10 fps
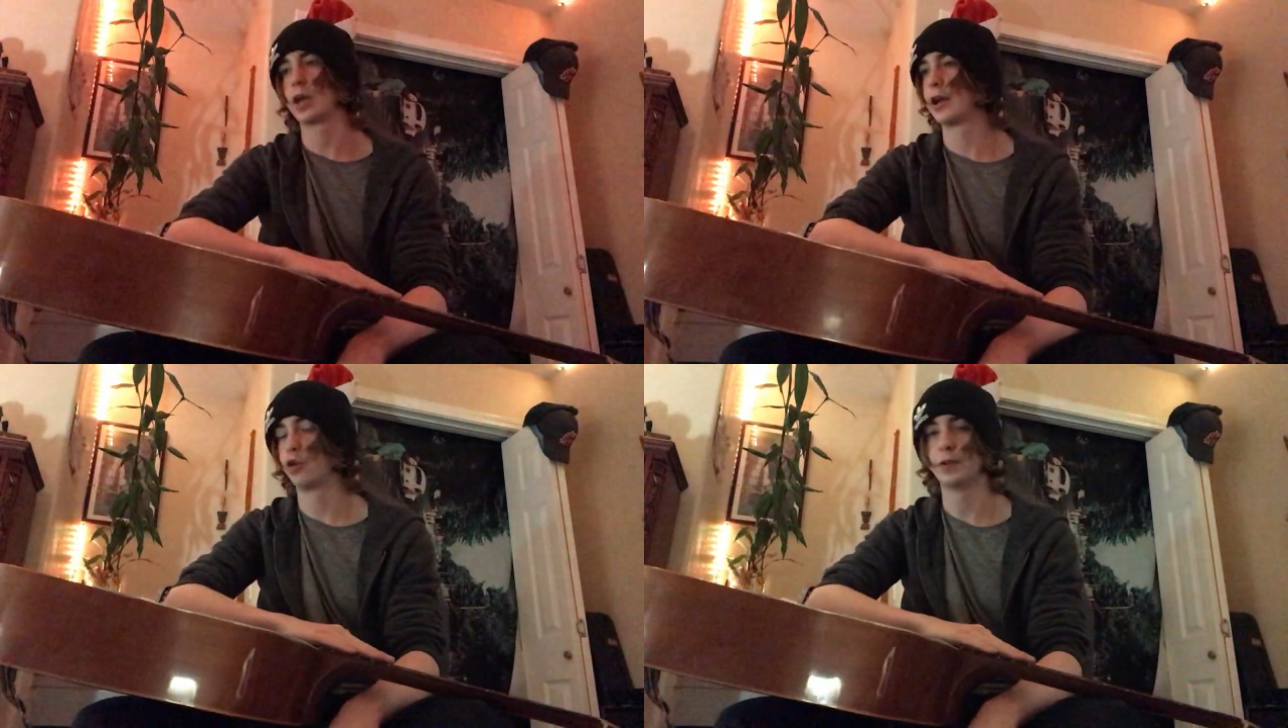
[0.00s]

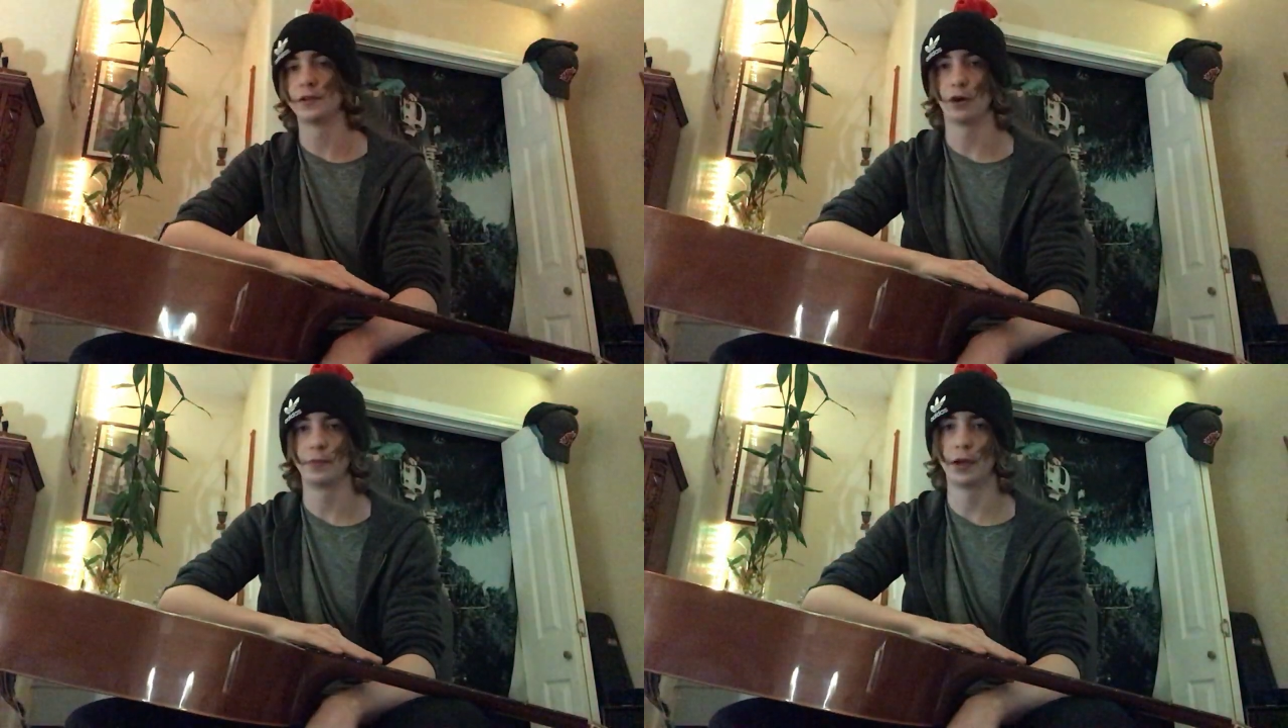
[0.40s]
And I hope
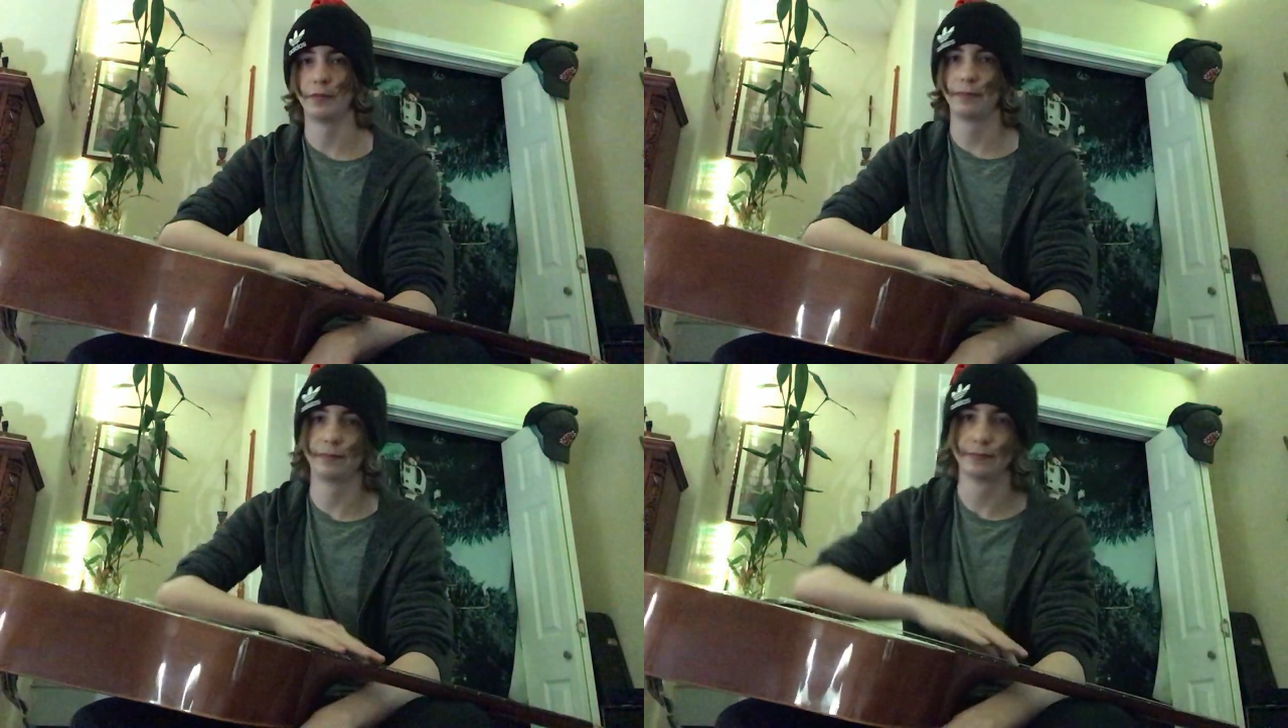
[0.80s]
this helped out.